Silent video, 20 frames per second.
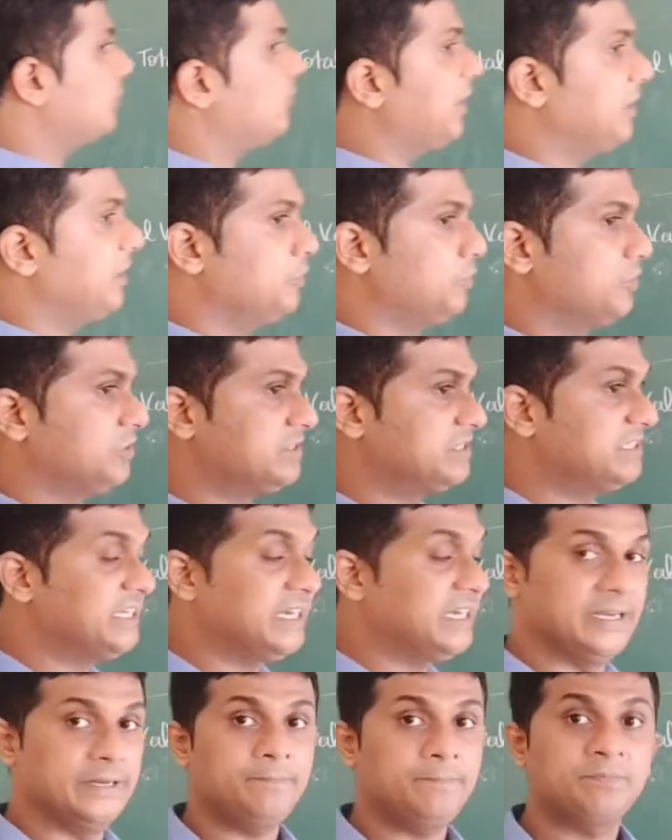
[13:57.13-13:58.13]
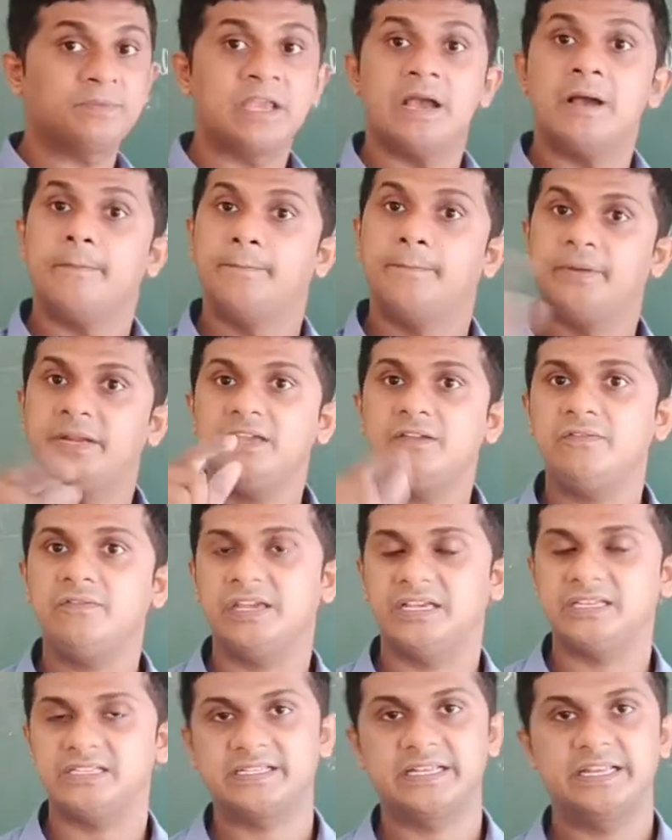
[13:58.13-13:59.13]
value is done,
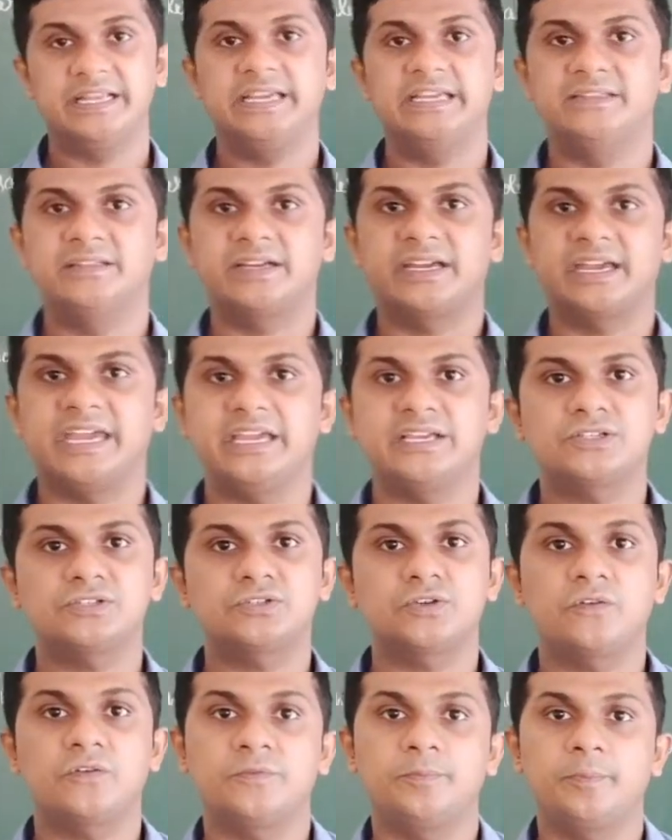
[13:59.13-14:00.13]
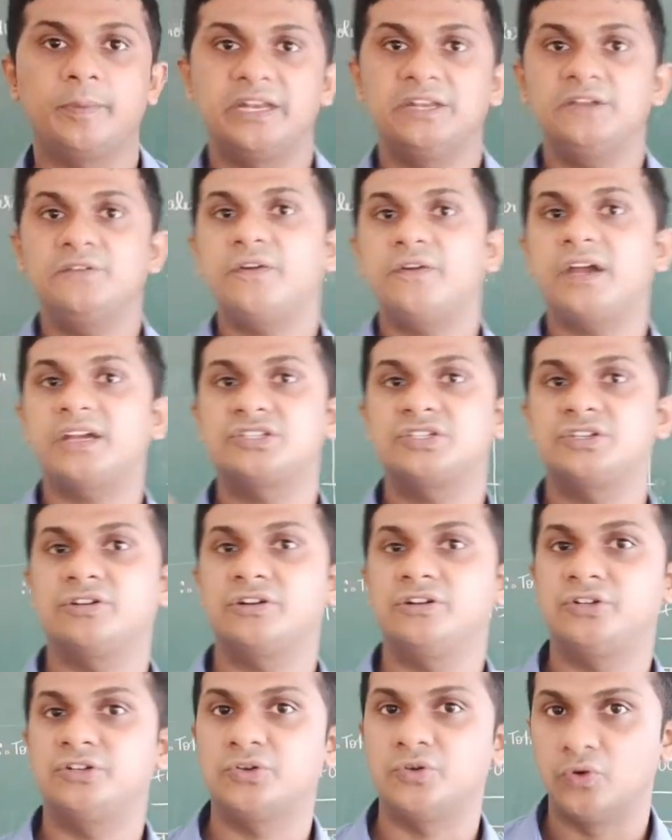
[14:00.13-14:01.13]
previously in the case of
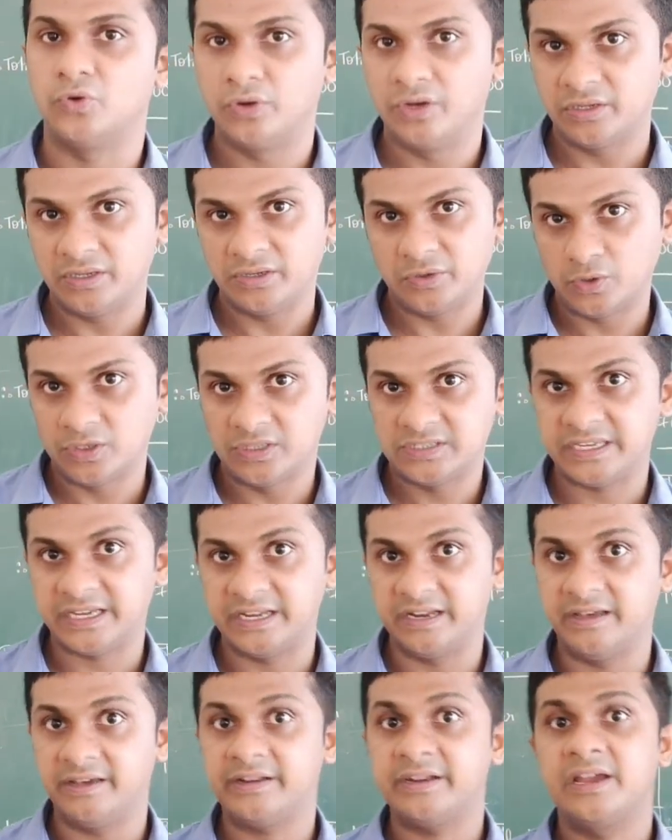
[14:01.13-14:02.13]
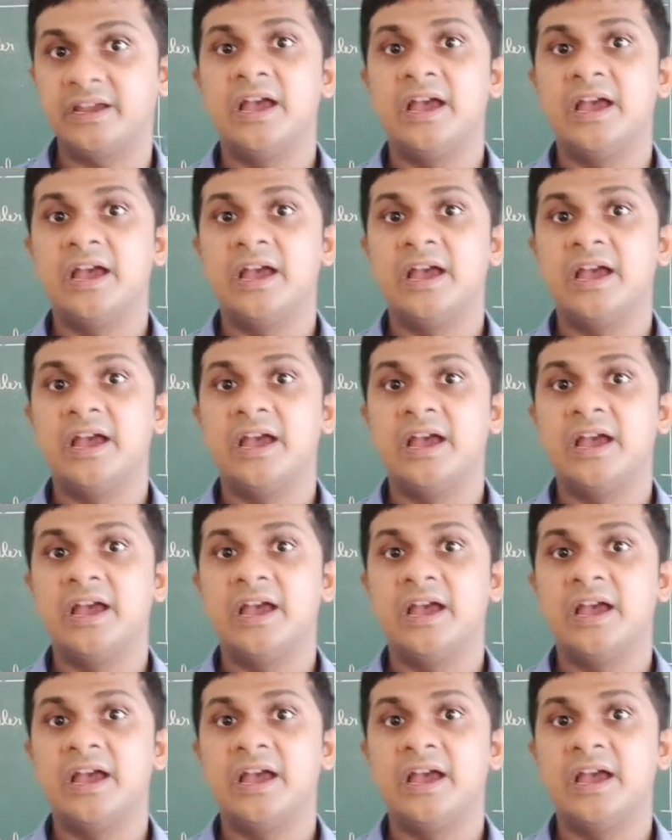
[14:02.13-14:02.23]
manufacturer to wholesaler,